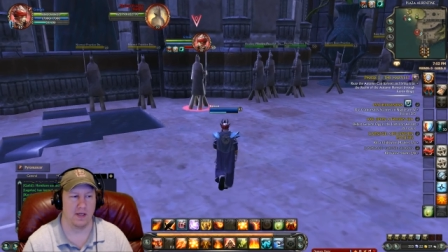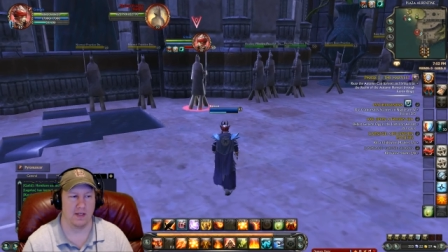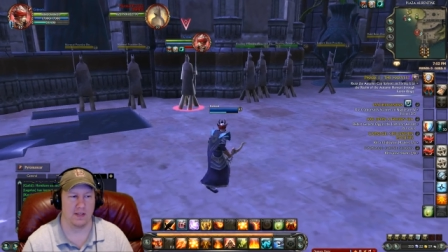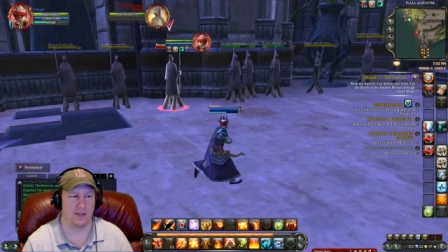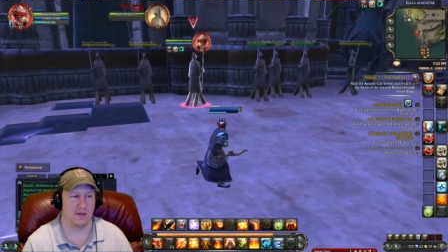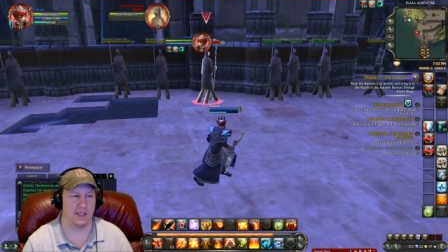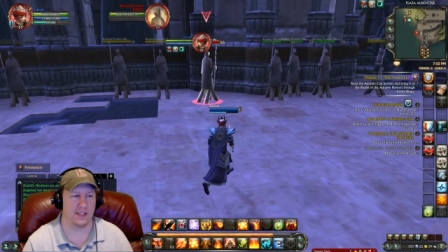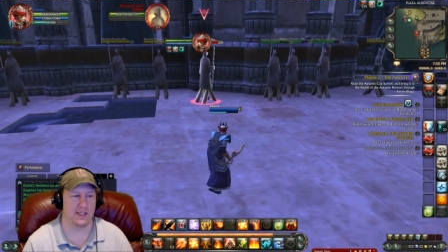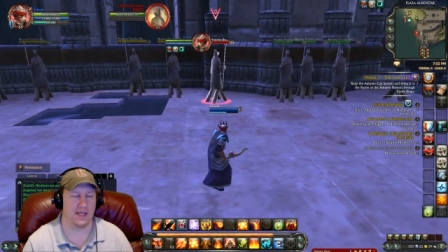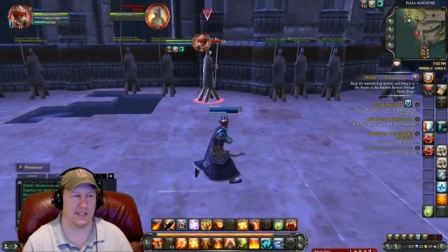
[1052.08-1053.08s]
So
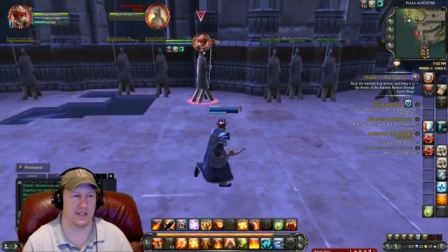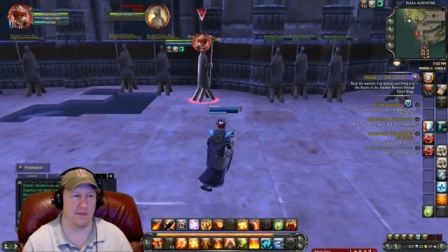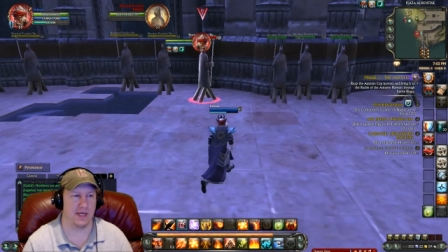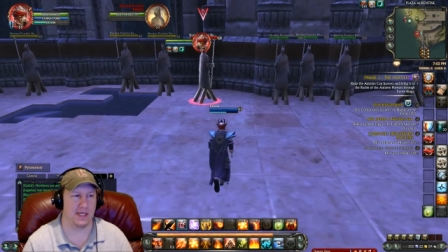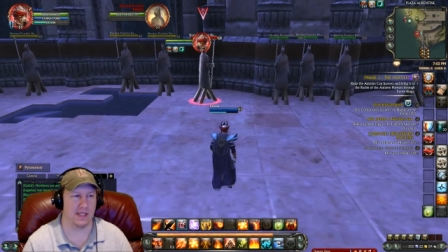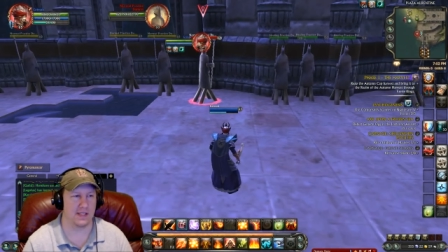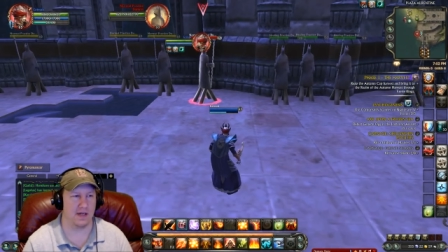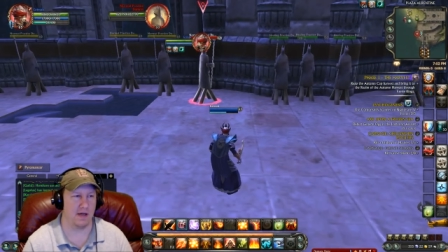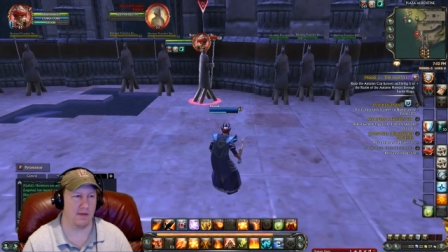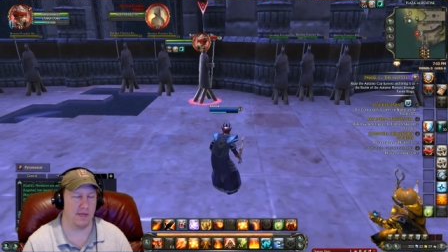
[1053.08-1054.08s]
let's say somebody gets
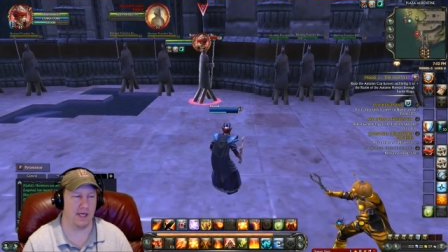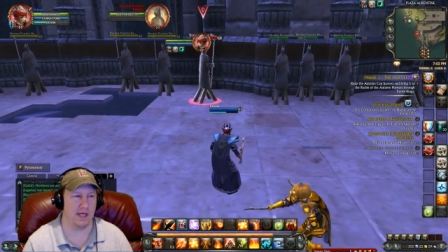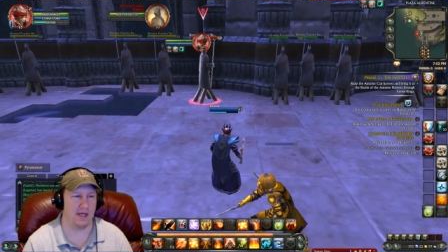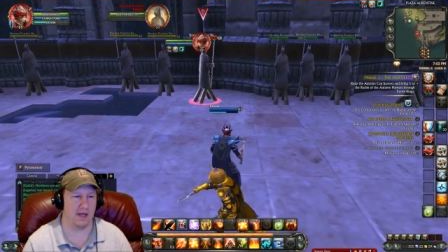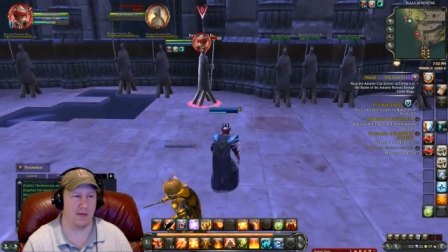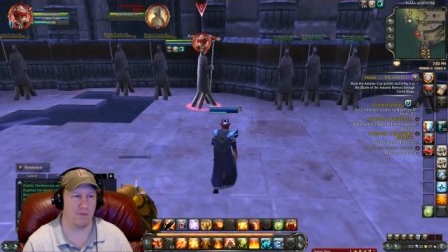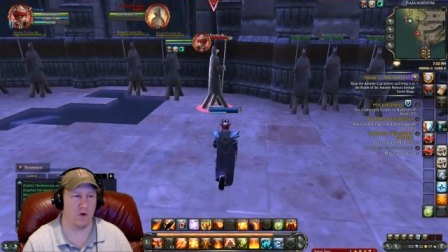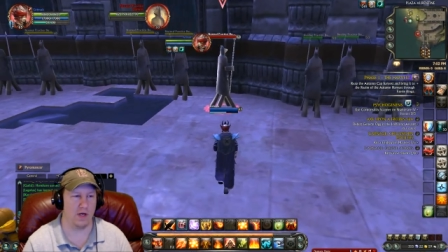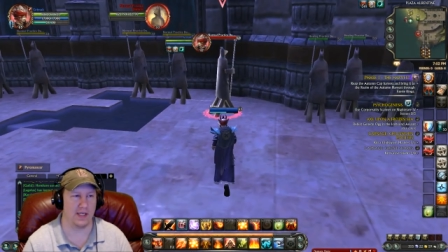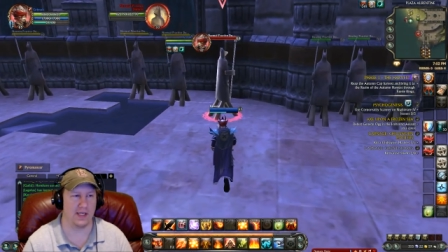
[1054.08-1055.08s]
on me and I'm
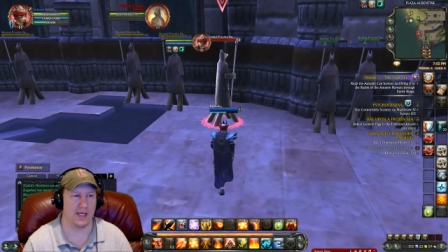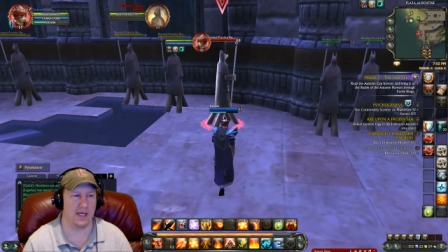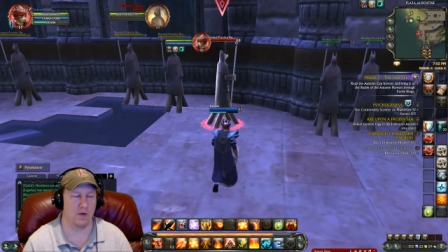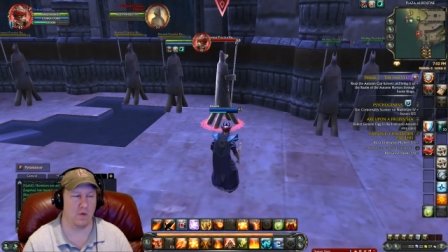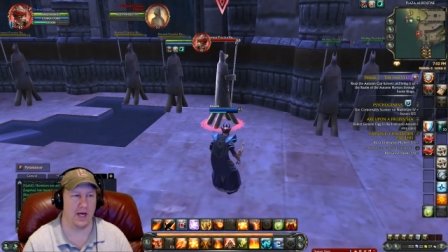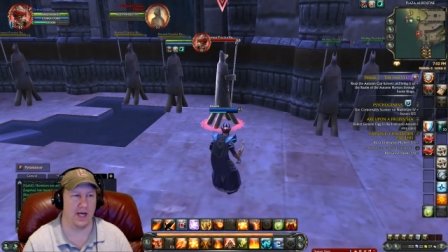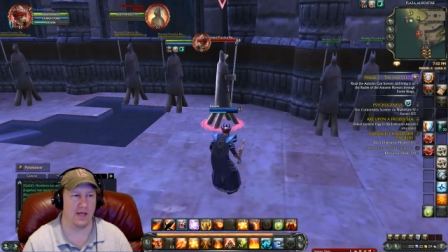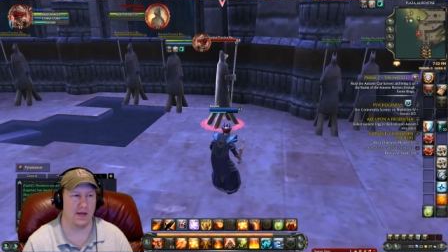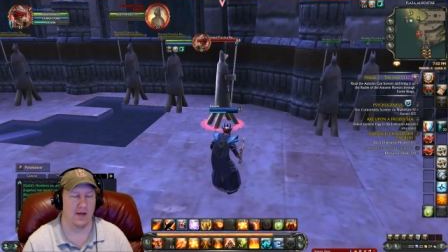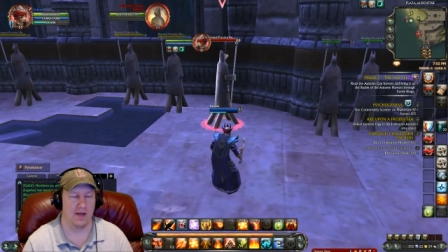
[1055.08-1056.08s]
wanting to get away.